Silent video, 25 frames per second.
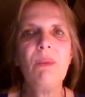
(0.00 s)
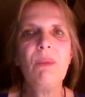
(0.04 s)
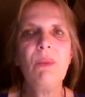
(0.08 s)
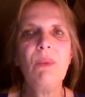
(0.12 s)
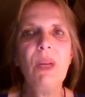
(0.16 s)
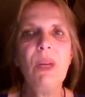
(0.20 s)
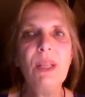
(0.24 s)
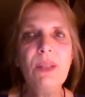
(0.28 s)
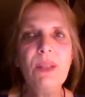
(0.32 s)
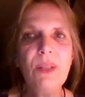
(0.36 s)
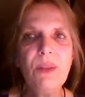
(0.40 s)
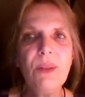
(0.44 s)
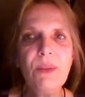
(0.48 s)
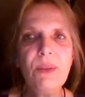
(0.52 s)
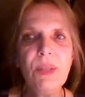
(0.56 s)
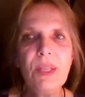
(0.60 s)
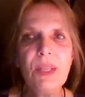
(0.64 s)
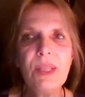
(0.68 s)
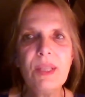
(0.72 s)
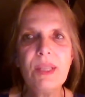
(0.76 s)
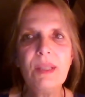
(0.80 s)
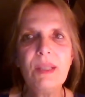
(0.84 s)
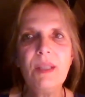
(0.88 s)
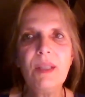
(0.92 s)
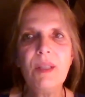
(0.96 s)
Once you're in
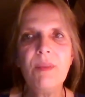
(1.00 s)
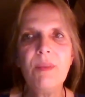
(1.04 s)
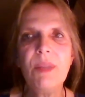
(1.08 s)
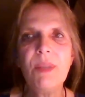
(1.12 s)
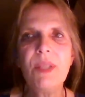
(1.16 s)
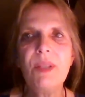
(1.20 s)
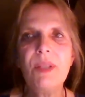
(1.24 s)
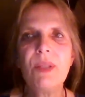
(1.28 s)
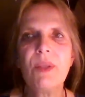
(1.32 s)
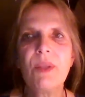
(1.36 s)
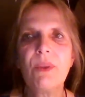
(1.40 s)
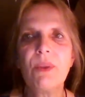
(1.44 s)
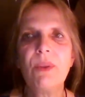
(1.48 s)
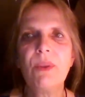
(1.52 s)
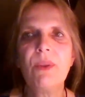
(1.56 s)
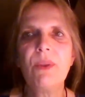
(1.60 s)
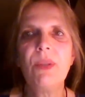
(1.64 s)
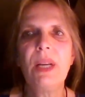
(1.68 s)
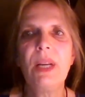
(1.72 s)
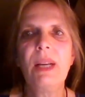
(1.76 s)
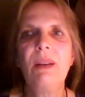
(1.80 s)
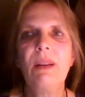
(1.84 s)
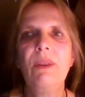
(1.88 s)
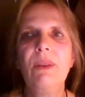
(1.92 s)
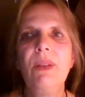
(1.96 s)
the syllabus, scroll
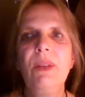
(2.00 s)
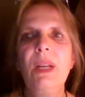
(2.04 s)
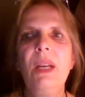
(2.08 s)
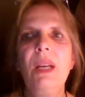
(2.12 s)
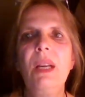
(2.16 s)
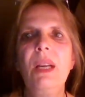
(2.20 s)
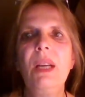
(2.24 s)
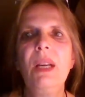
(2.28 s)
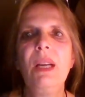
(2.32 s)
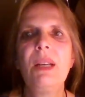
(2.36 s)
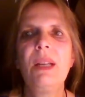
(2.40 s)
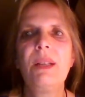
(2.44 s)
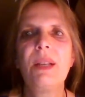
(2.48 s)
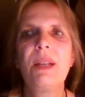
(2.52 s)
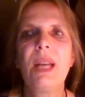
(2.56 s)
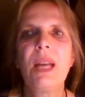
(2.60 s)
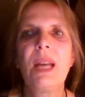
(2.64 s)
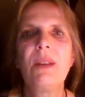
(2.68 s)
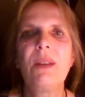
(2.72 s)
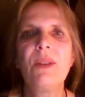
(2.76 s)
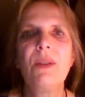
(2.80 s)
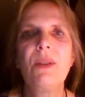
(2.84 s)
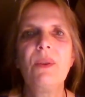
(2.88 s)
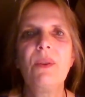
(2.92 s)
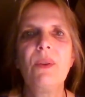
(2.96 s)
down to
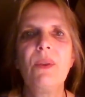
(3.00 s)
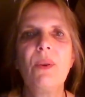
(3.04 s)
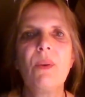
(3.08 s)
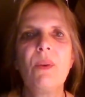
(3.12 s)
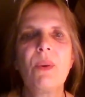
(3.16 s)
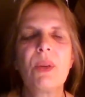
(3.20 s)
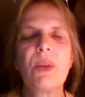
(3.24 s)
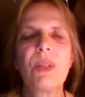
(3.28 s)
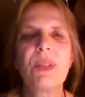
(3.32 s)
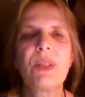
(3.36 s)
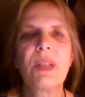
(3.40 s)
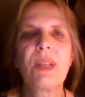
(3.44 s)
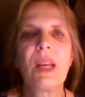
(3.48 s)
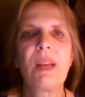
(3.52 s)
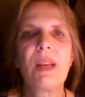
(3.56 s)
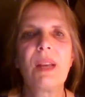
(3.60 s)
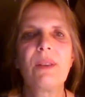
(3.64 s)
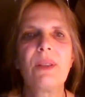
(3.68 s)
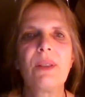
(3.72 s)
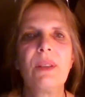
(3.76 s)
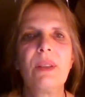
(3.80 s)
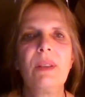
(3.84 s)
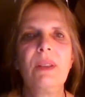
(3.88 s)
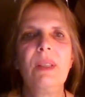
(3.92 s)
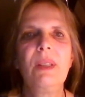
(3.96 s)
get to the course
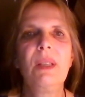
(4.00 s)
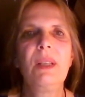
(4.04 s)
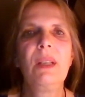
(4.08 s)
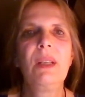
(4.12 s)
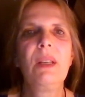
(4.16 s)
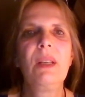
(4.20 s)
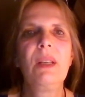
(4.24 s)
schedule.